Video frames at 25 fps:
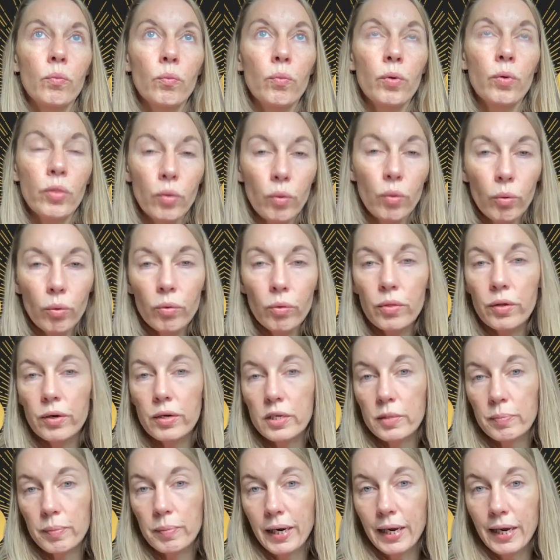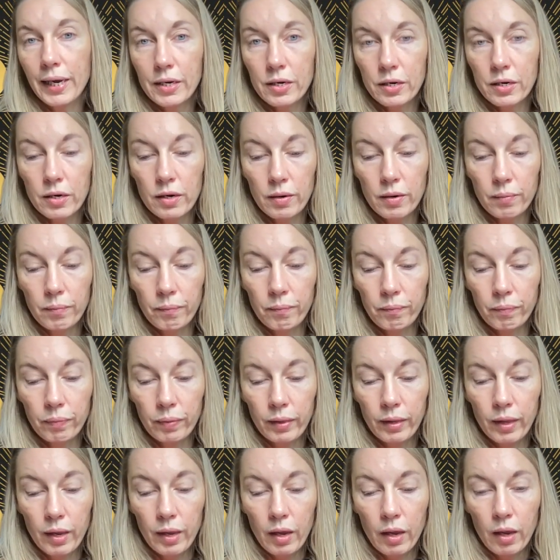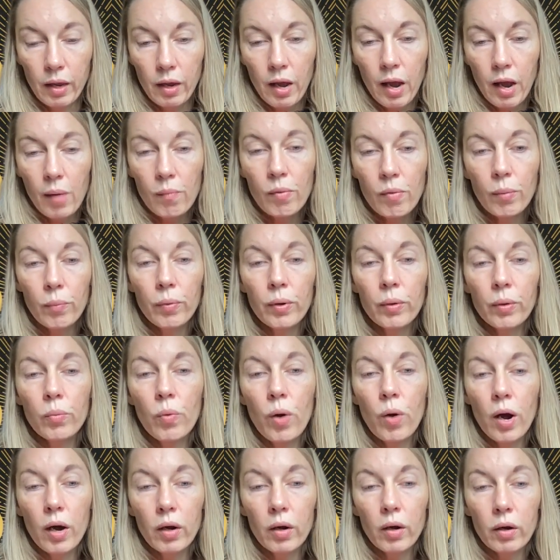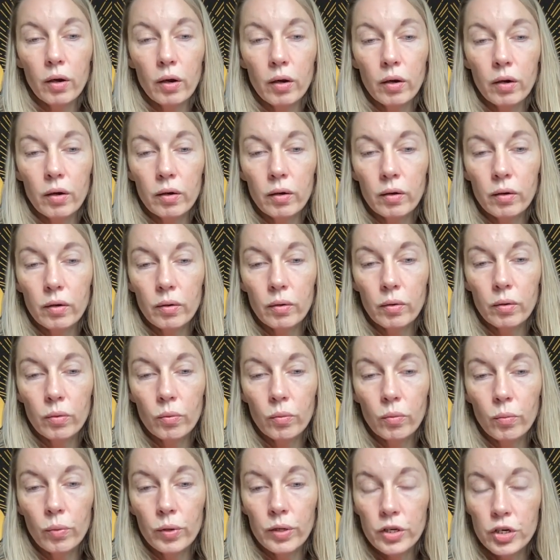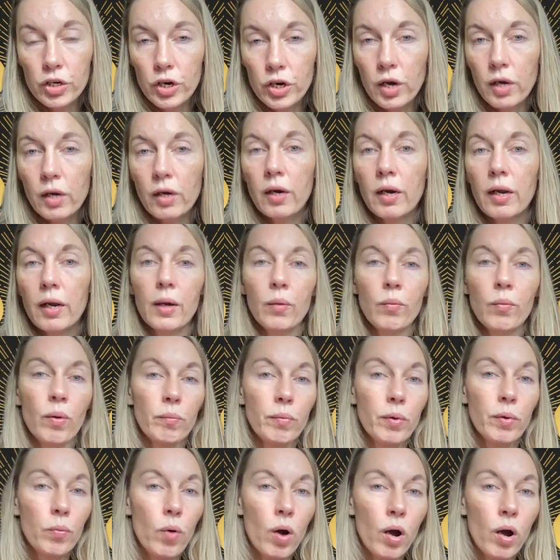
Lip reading: with all that has been hidden. And when we work with journaling, when we